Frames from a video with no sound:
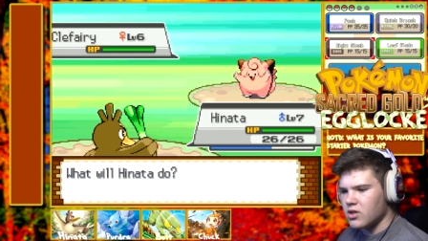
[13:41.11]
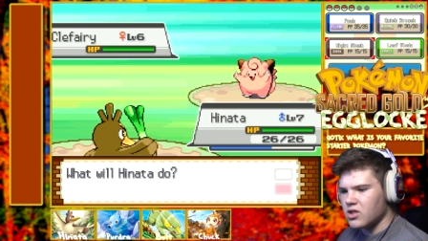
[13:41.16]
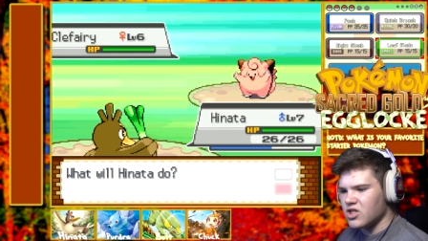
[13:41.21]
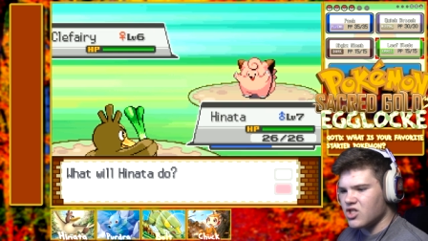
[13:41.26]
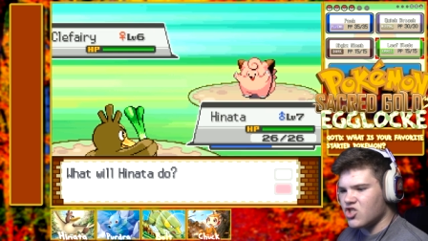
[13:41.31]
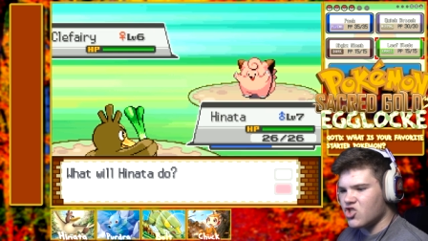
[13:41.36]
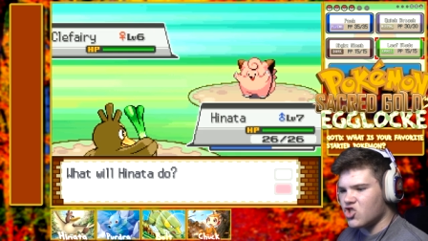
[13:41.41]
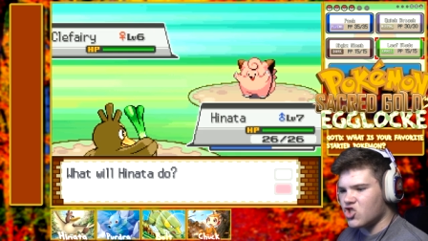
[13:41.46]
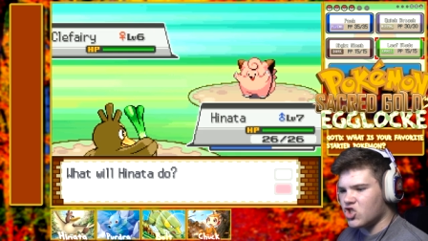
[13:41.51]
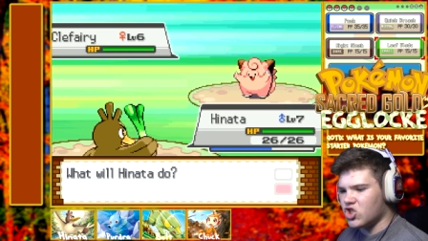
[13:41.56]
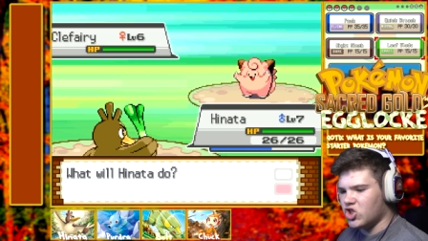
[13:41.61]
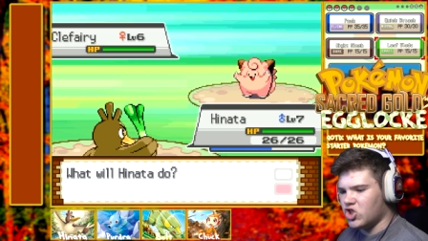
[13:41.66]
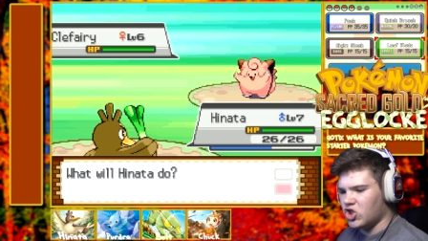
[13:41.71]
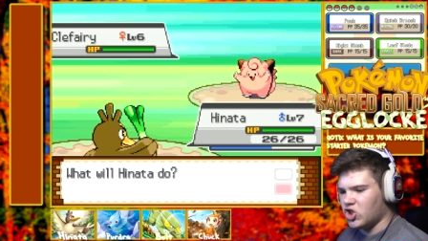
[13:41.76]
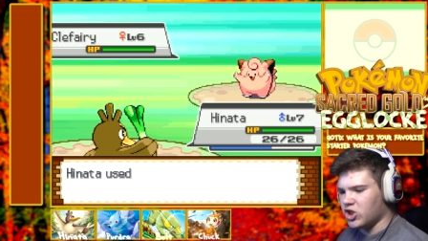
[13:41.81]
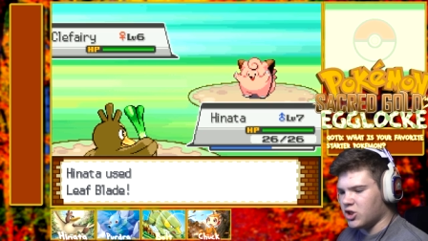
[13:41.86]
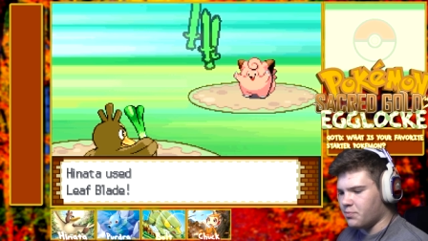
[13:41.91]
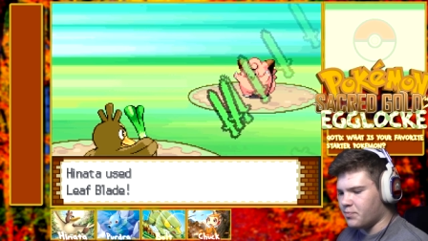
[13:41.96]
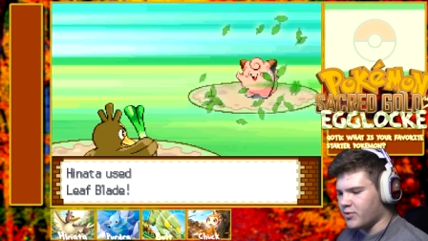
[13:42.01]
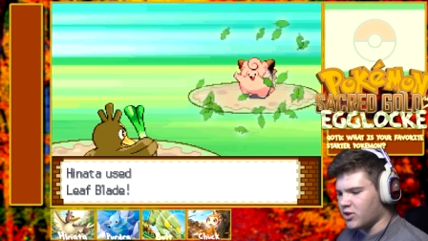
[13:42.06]

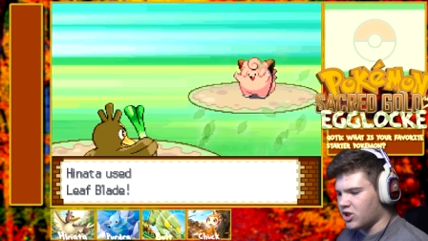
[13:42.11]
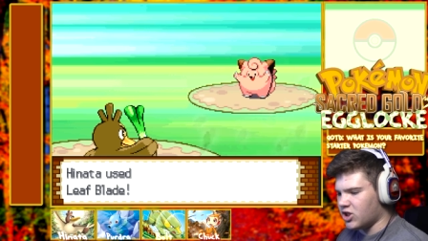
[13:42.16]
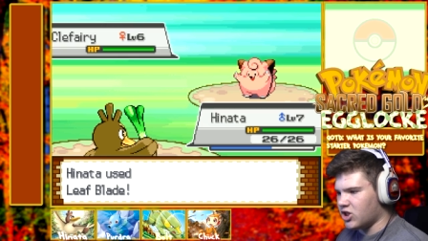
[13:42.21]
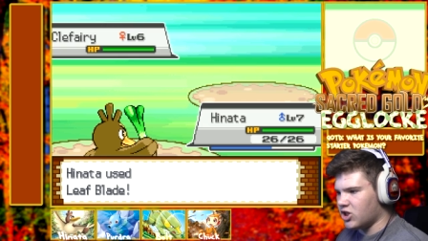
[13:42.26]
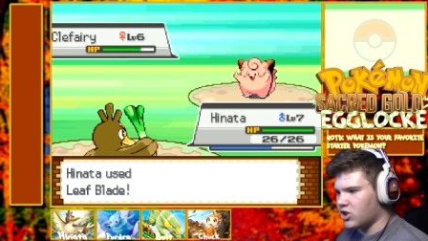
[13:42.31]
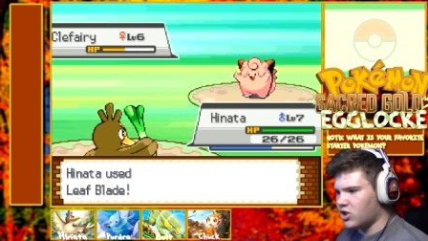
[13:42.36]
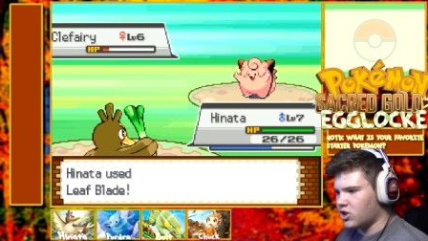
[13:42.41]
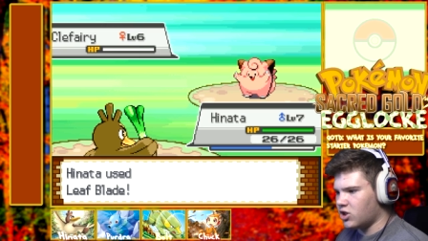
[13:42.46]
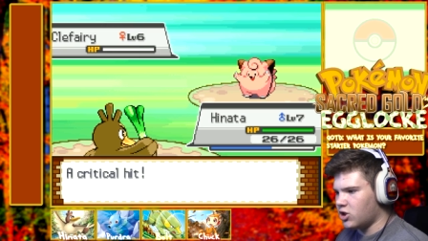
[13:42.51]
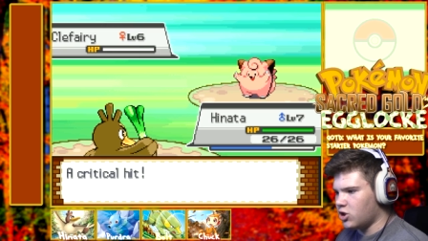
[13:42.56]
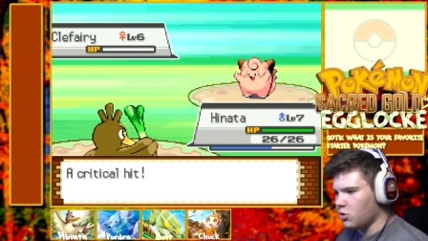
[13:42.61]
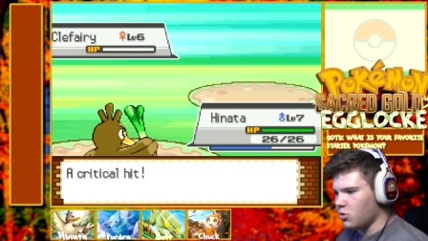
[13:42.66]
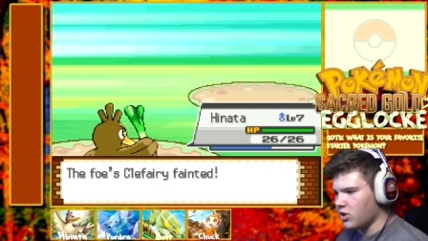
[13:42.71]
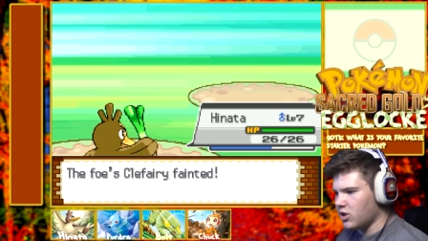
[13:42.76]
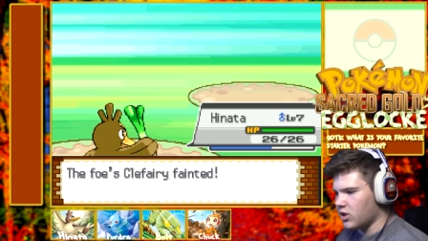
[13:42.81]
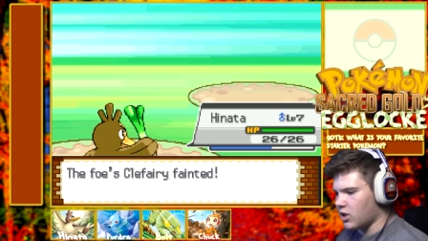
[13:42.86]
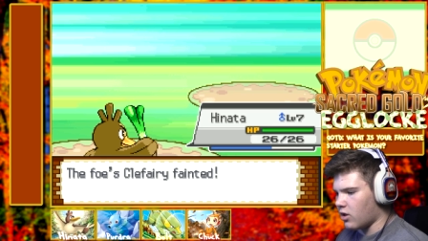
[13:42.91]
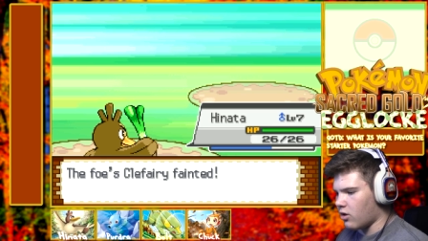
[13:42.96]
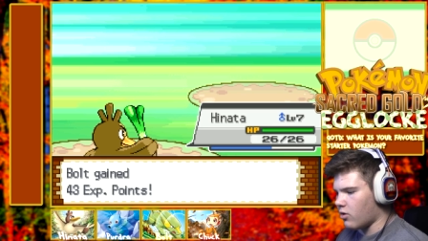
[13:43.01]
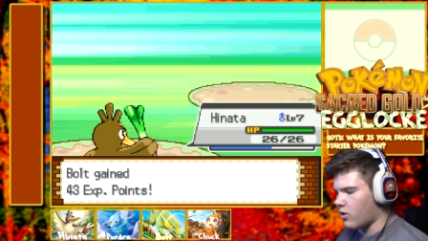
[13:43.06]
Stop
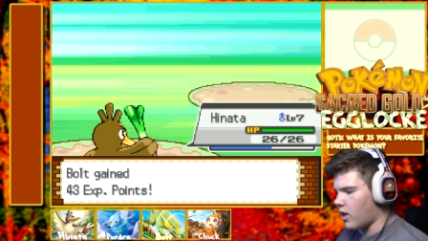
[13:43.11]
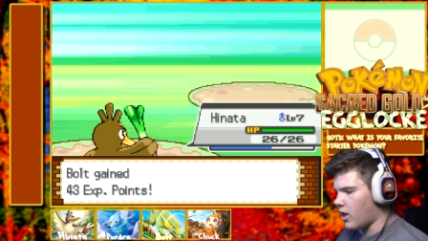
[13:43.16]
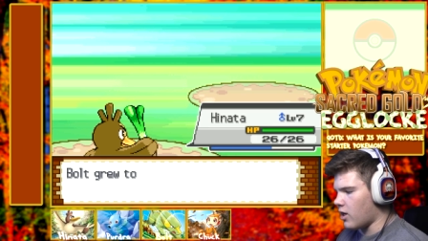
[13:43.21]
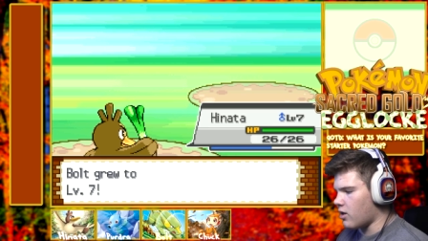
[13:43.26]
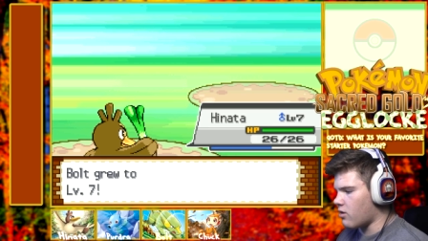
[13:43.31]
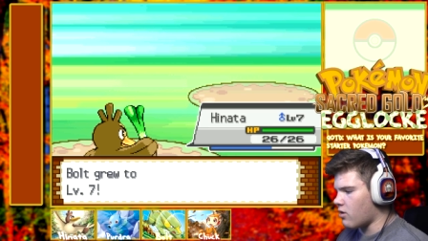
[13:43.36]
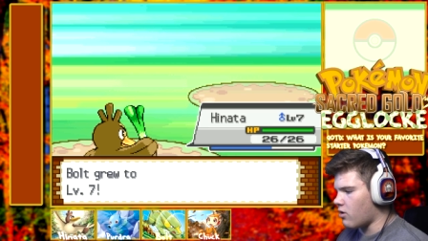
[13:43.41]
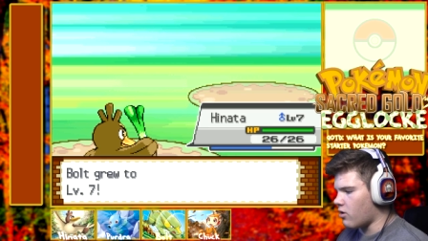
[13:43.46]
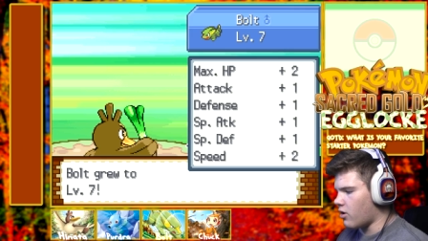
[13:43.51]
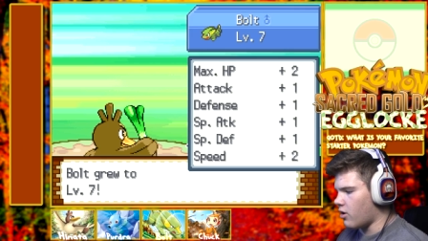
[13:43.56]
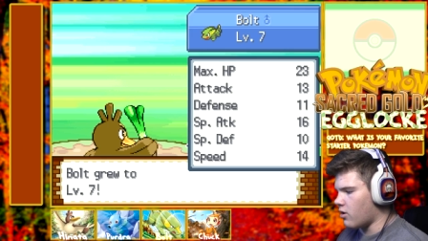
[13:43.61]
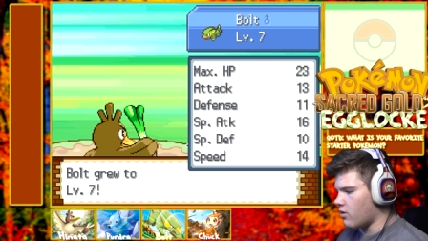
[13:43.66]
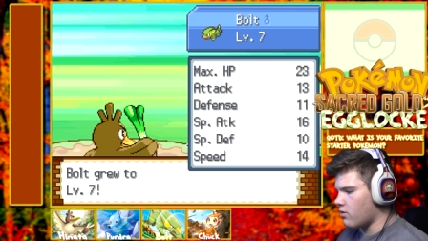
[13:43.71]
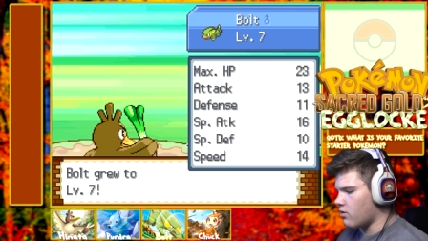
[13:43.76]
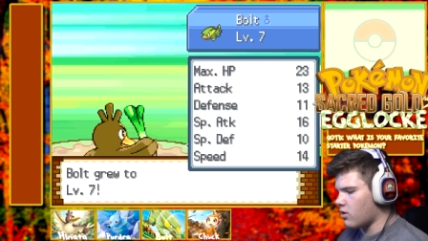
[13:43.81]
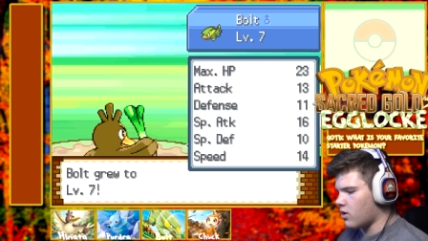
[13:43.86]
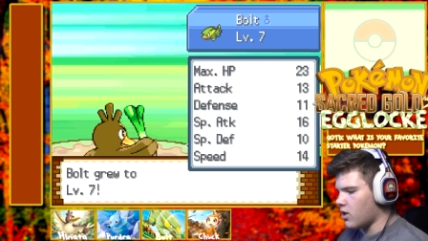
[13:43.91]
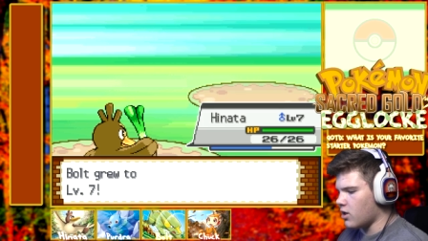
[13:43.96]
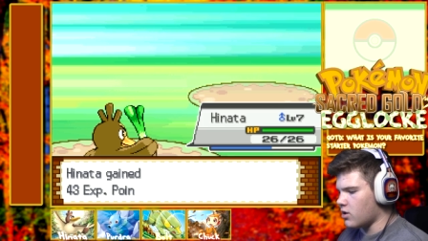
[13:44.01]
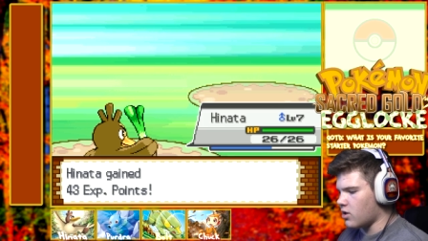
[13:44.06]
doing... Okay, it's all good.
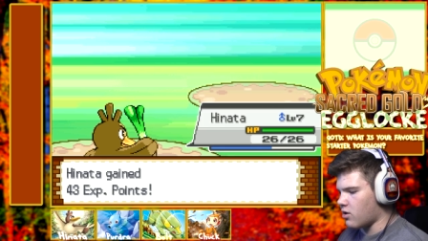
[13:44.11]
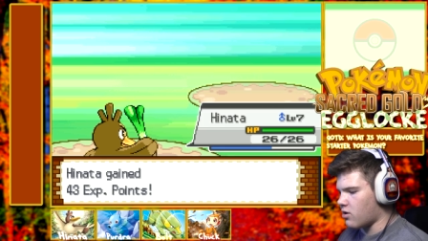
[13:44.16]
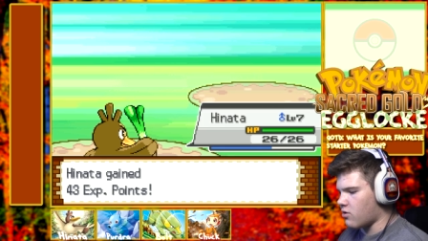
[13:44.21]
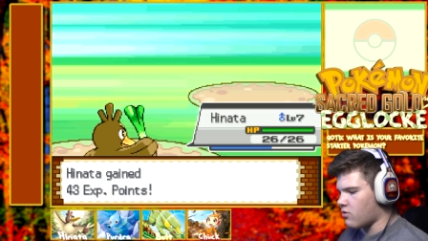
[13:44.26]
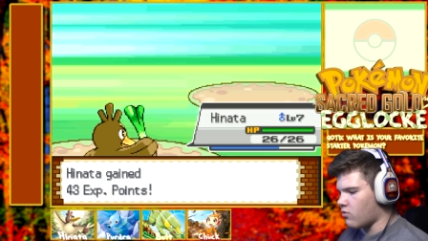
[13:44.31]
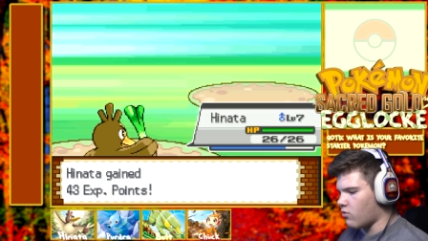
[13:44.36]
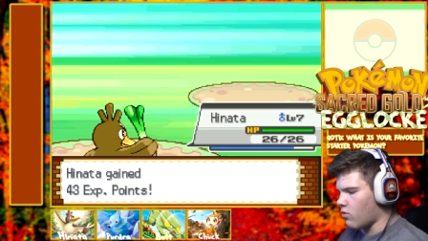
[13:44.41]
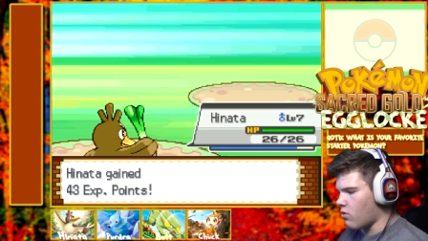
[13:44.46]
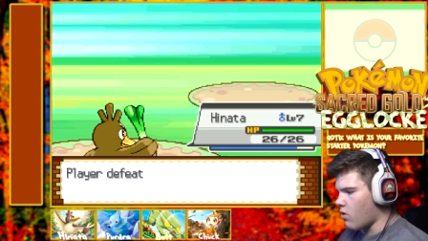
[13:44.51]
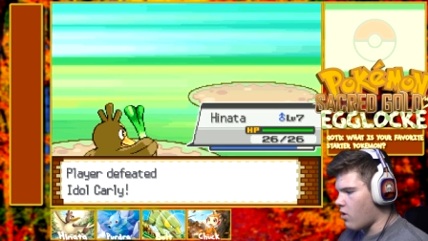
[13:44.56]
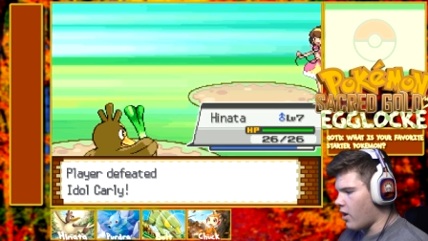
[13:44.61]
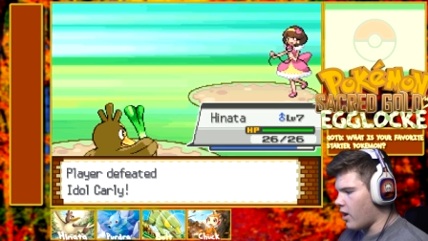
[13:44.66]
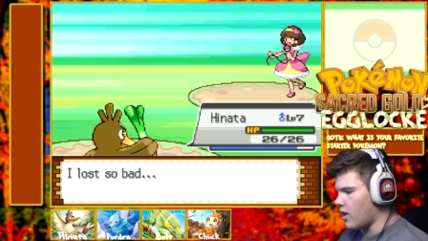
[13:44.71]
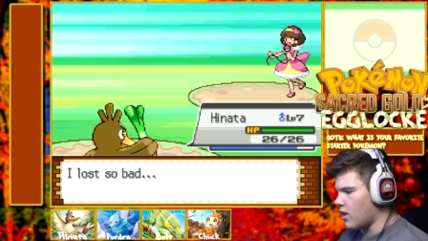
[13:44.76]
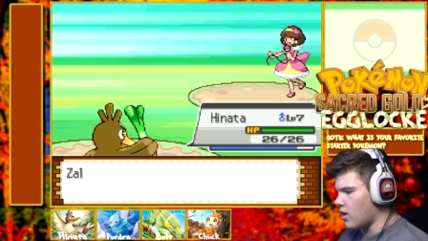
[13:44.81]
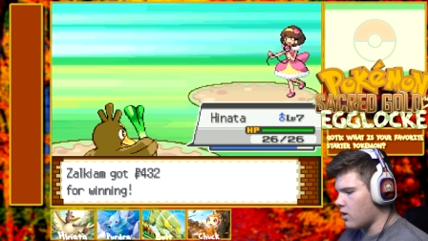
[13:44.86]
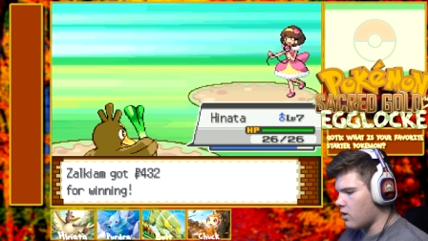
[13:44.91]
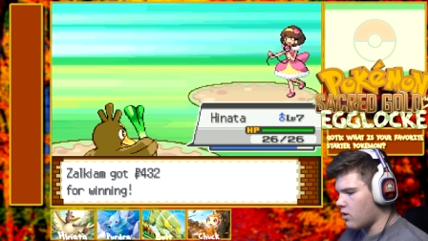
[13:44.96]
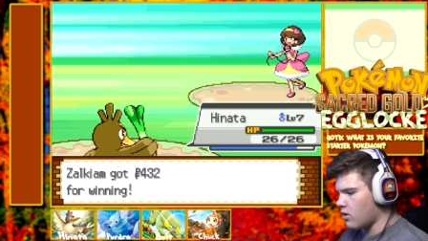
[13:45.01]
Get destroyed.